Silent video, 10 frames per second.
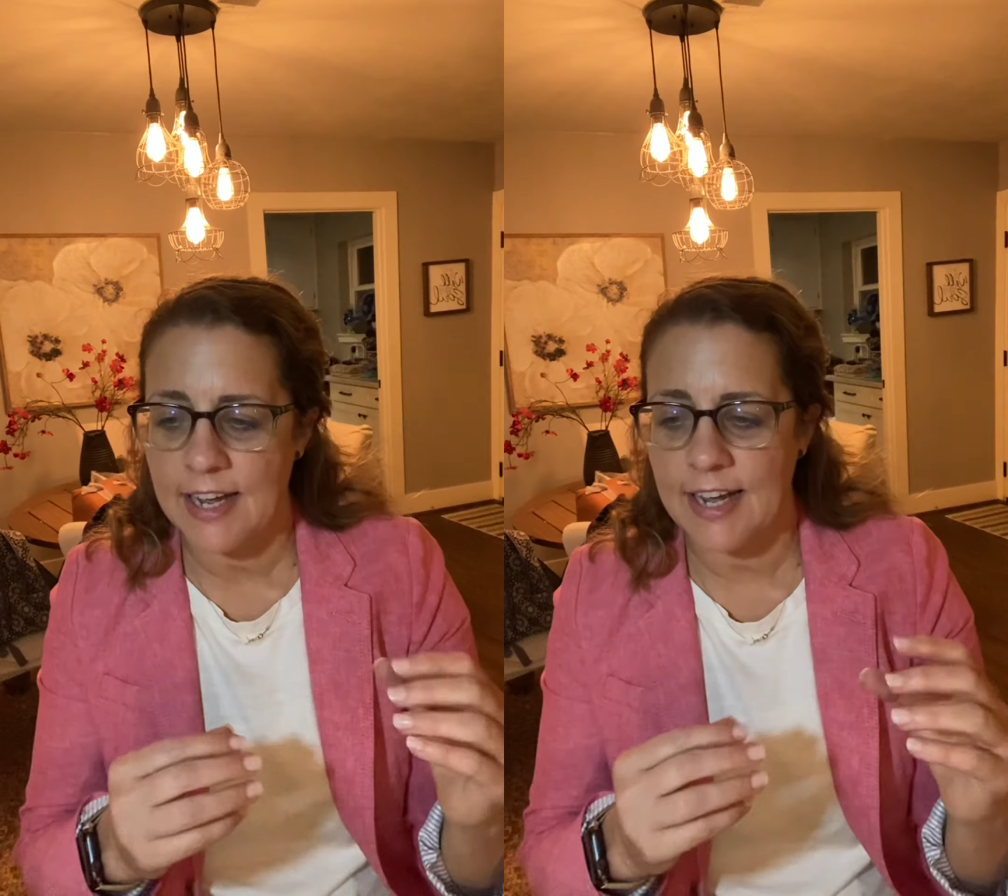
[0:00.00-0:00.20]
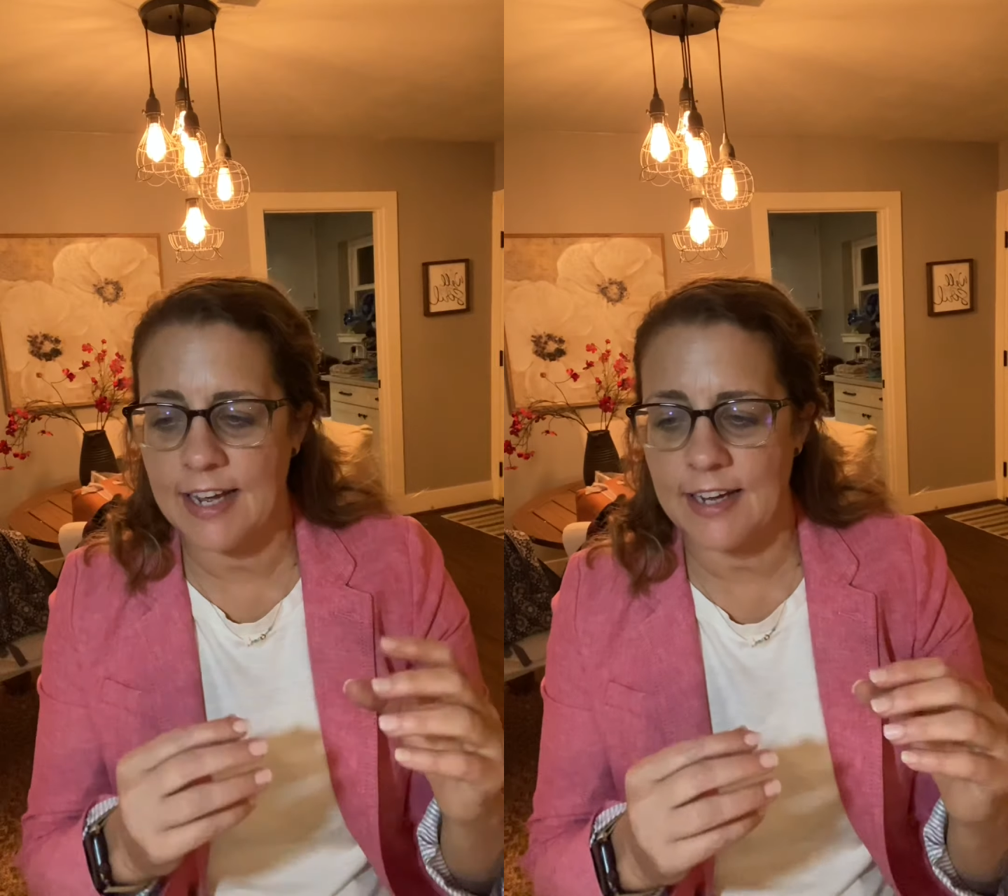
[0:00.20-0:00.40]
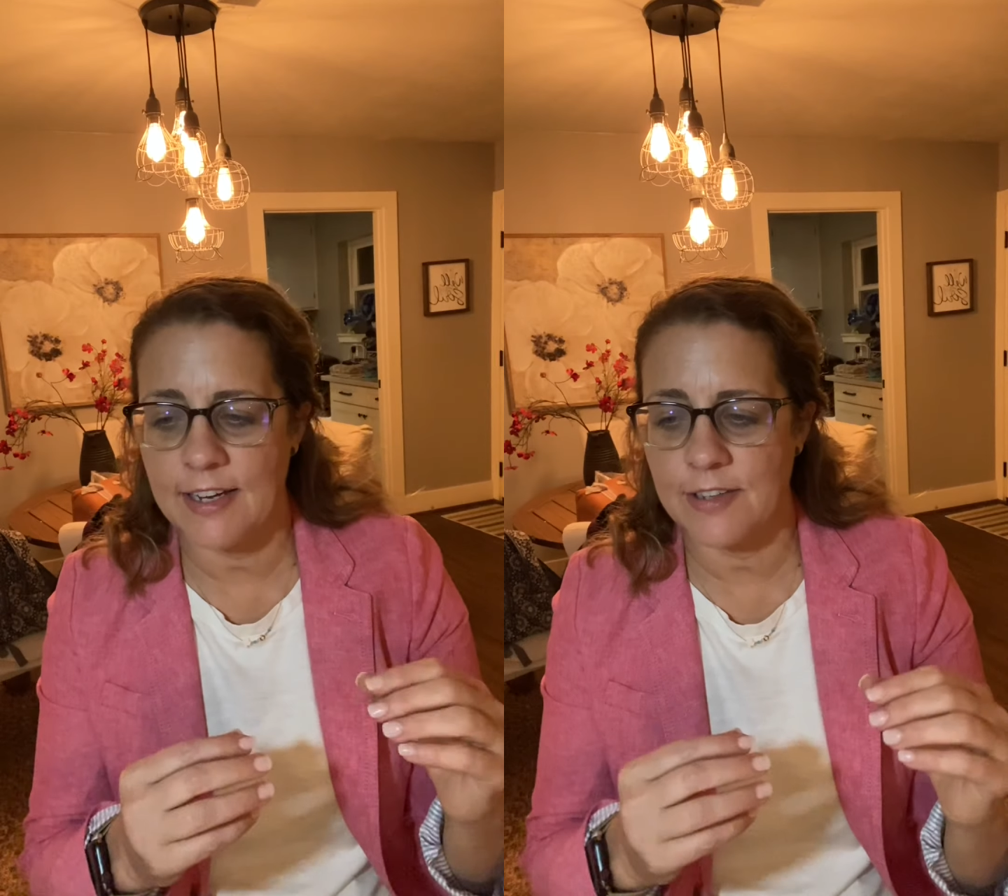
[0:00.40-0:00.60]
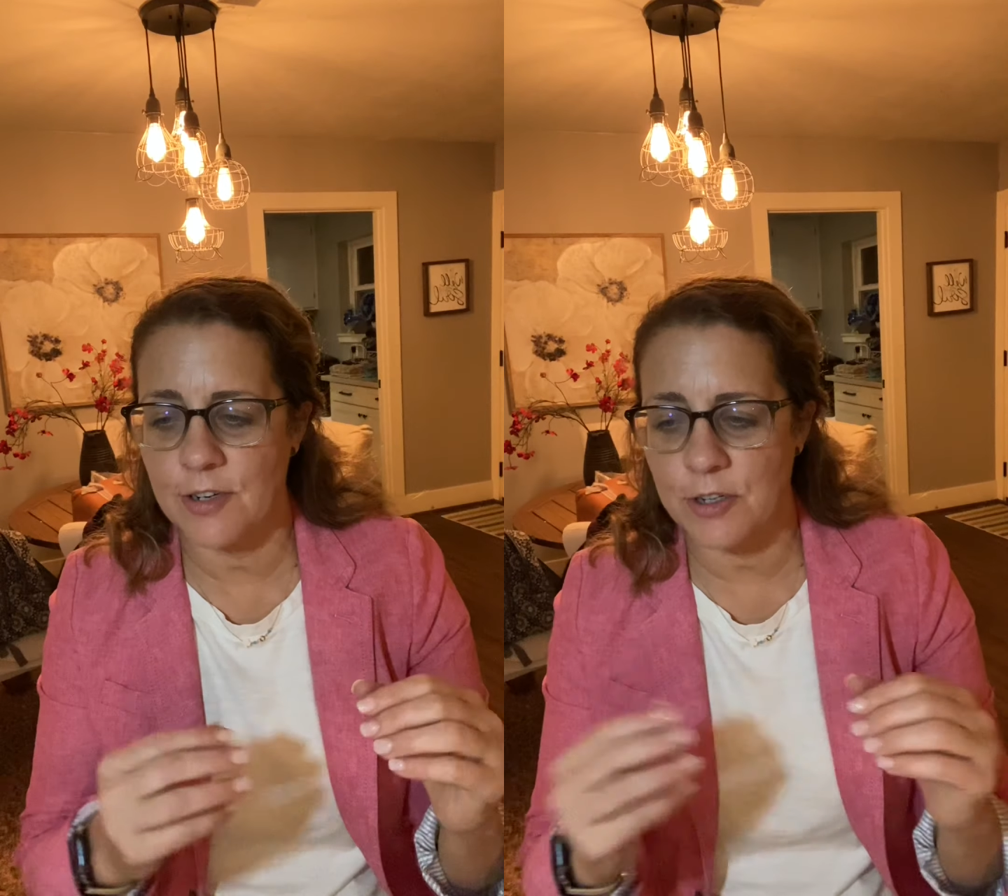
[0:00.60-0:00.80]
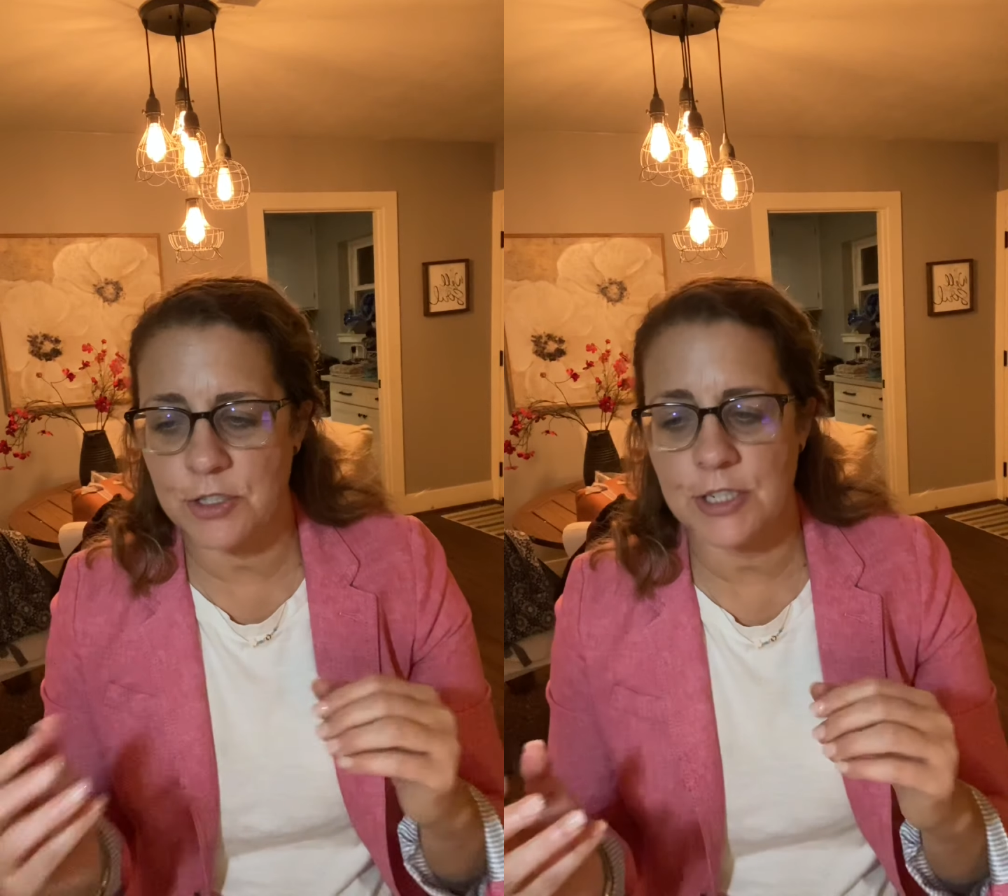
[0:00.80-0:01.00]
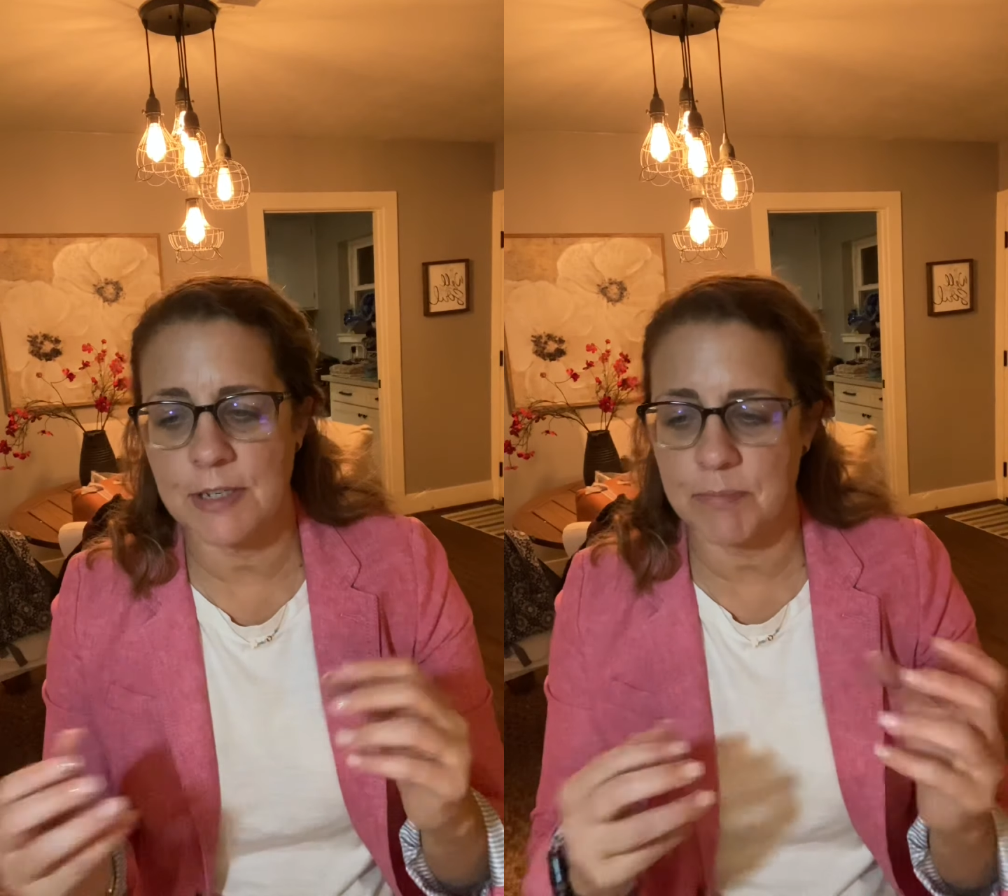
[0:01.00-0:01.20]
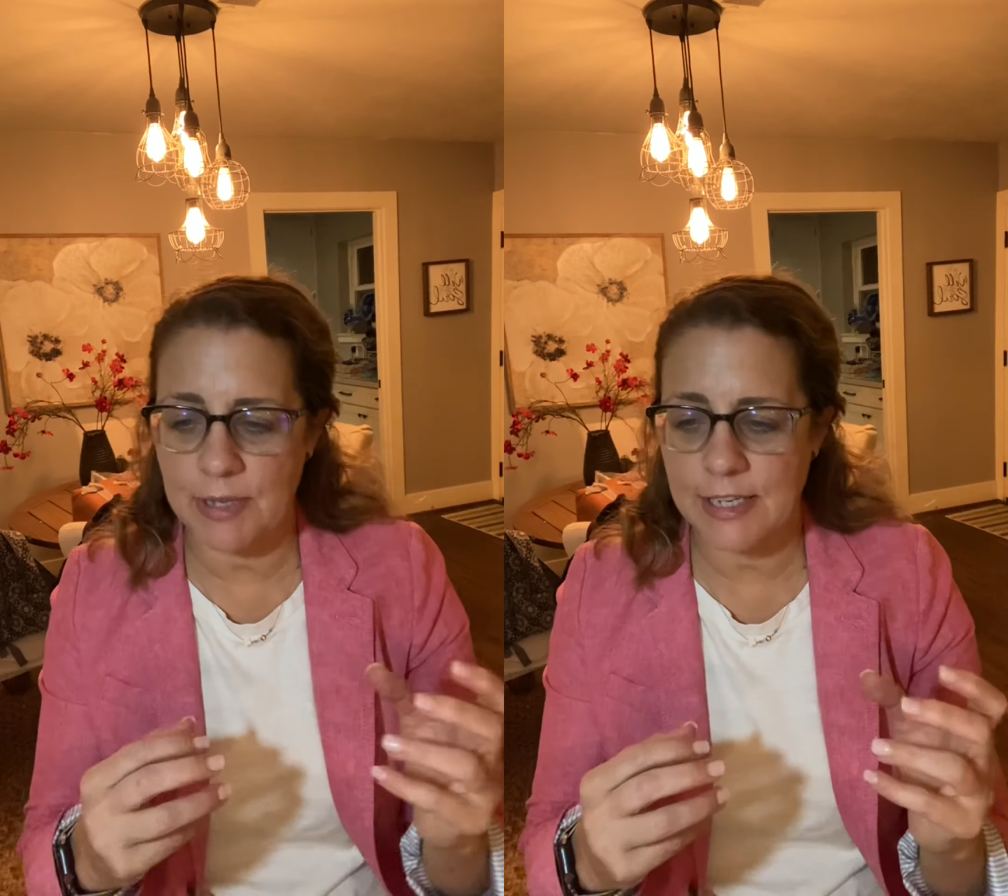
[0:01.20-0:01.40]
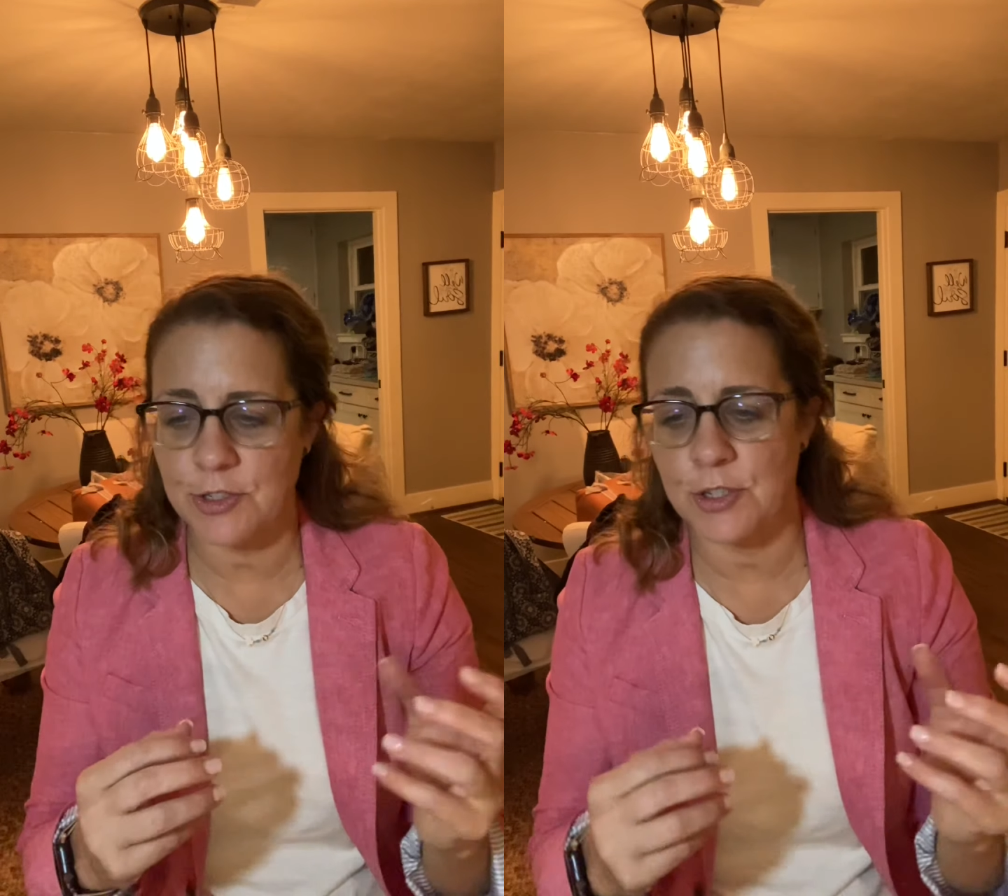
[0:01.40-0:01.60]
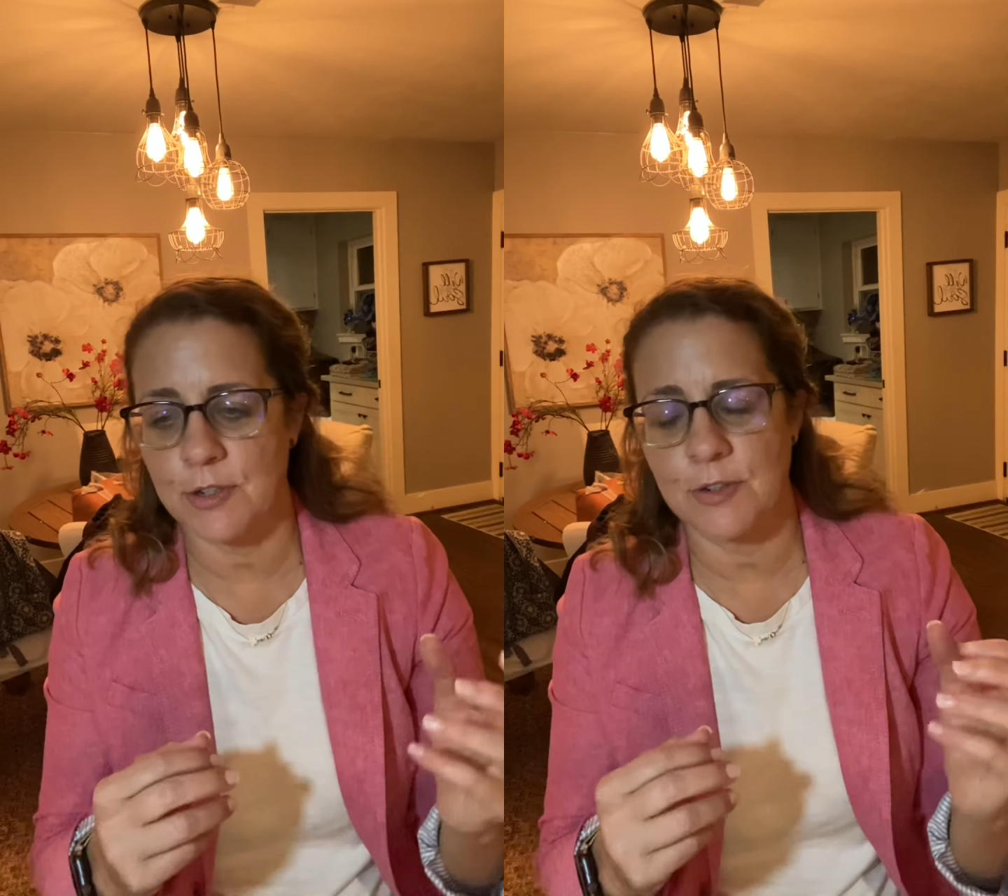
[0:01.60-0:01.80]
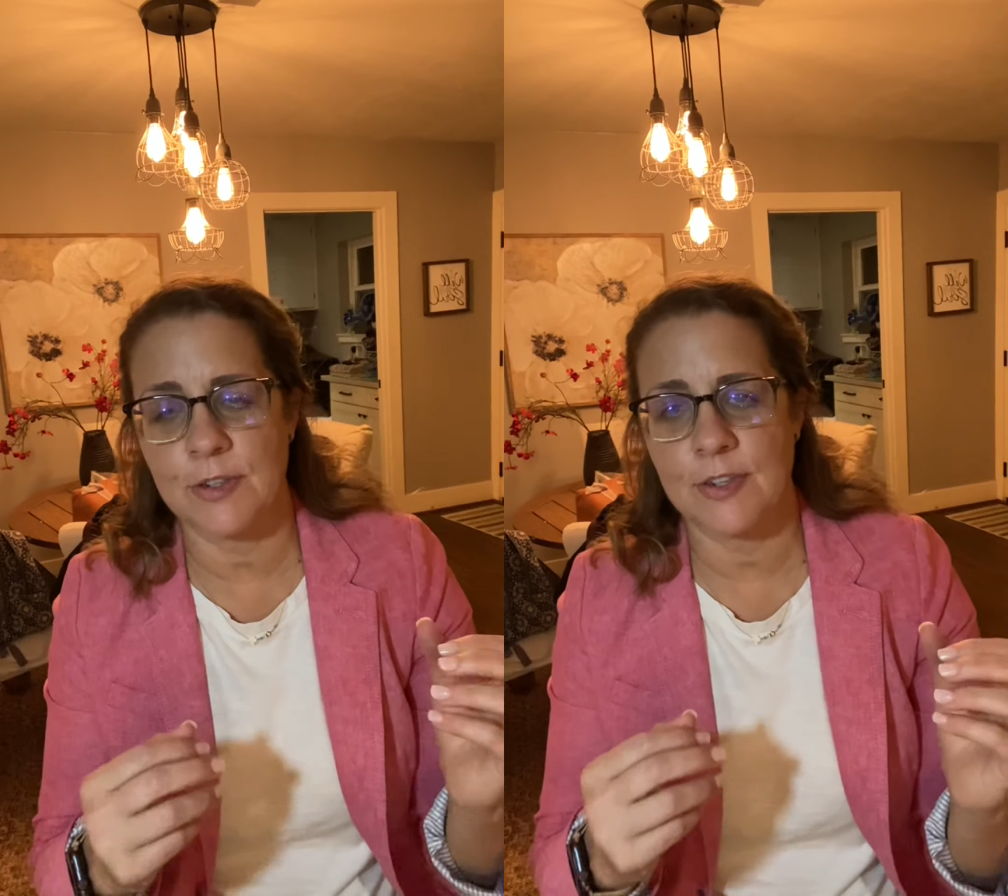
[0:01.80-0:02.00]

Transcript: and Hershey and Blanchard,